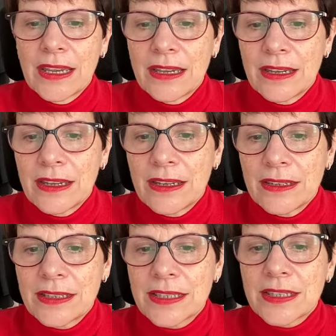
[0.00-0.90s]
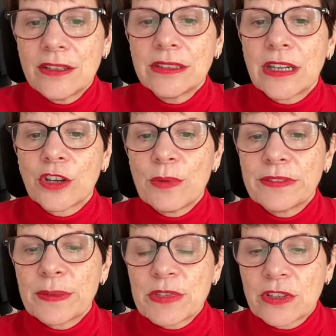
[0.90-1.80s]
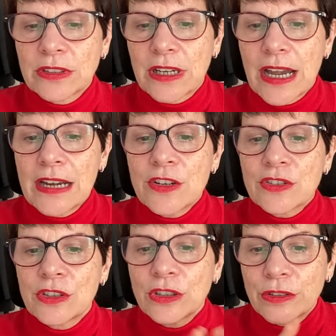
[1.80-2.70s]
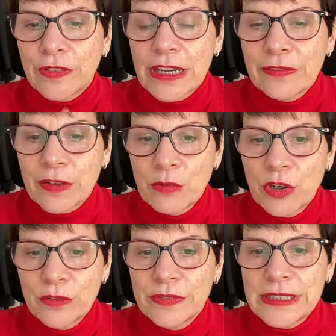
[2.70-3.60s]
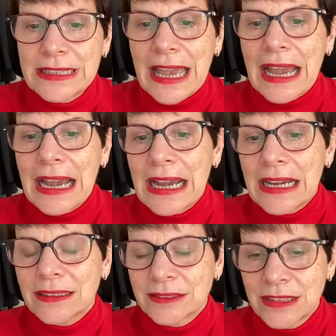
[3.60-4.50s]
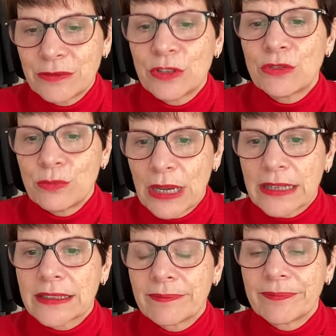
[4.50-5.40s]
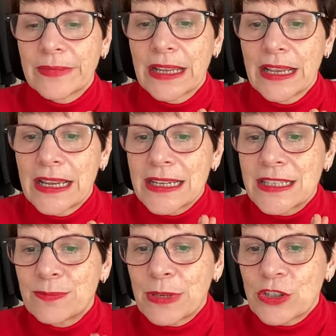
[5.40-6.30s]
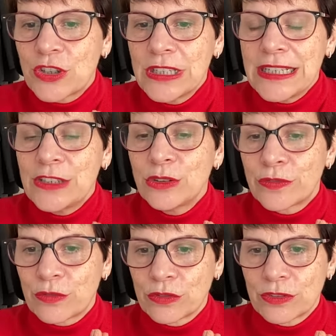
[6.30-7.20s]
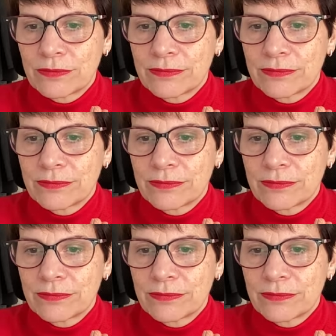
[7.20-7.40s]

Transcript: Uh, Sandra, comment from Sandra. I lost a lot of hair from COVID. Ah, never grew back especially in the front.